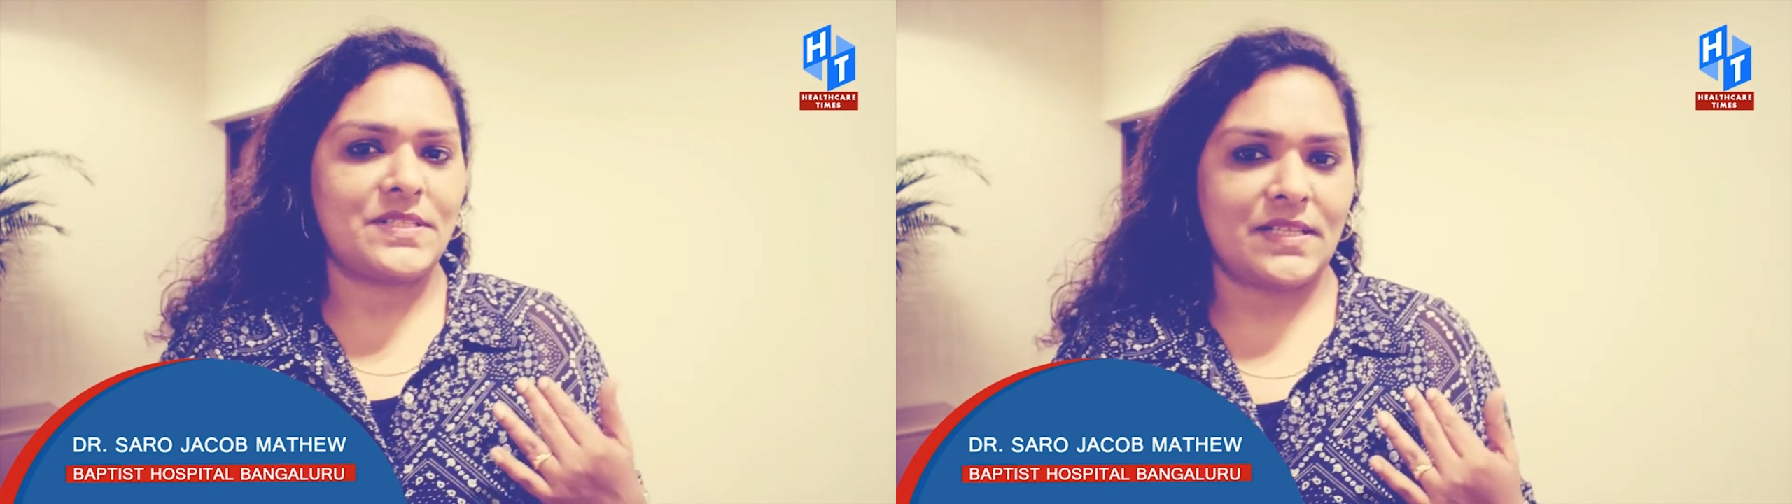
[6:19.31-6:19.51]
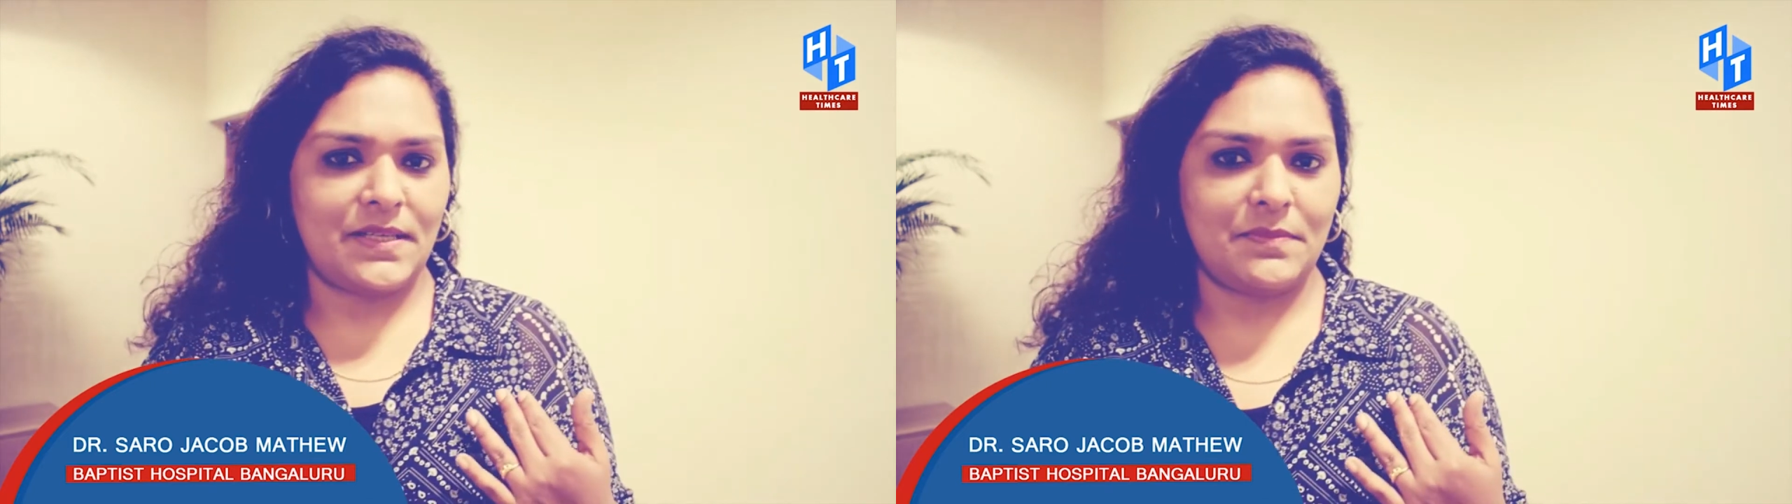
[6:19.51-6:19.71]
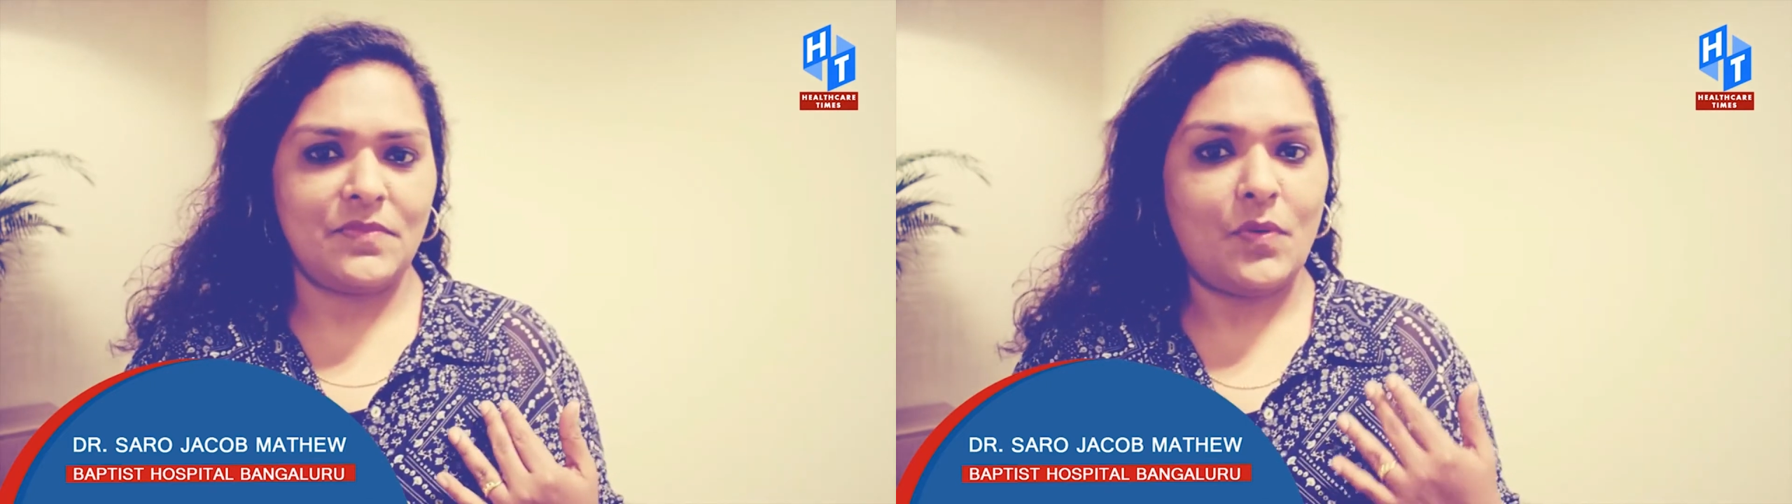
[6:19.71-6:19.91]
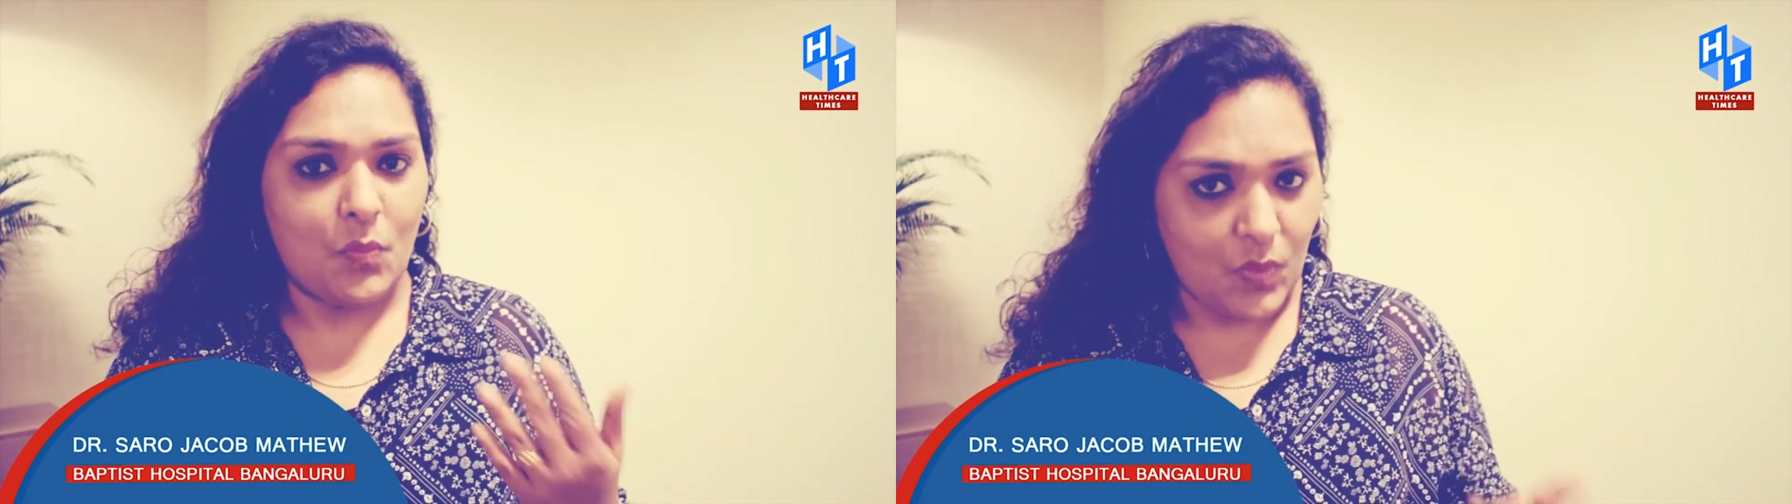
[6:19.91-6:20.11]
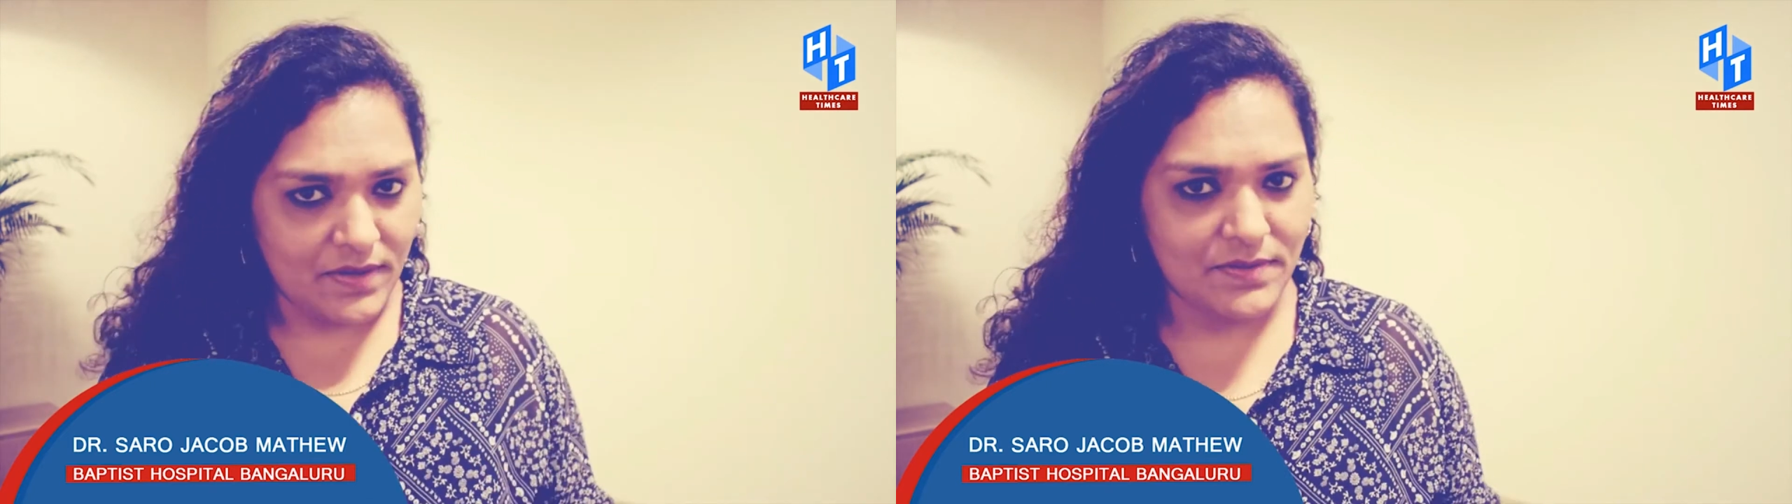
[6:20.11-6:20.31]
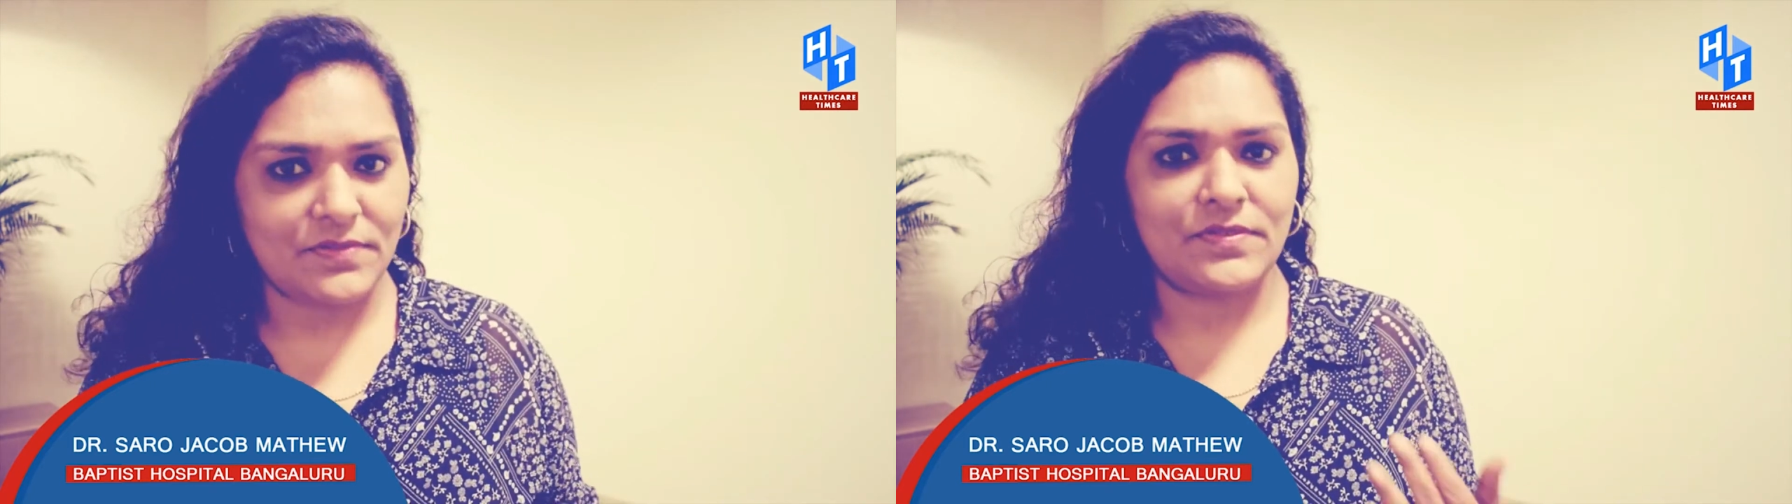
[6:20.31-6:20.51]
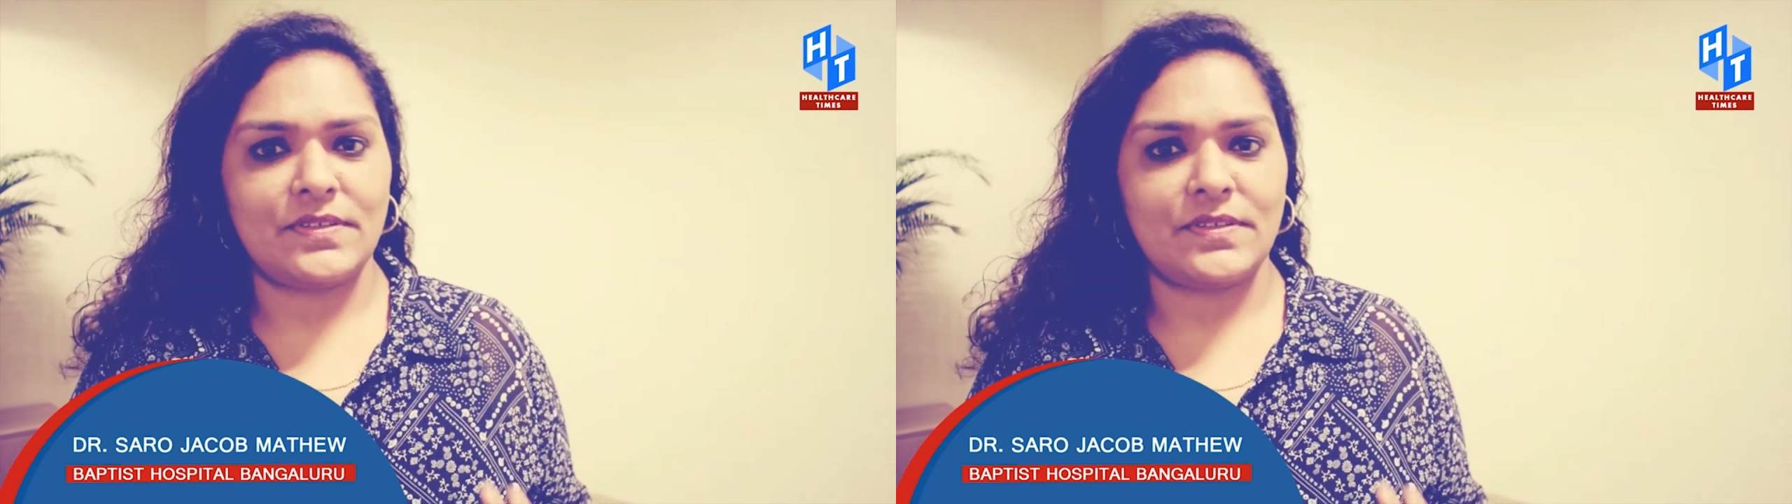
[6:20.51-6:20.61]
I am one of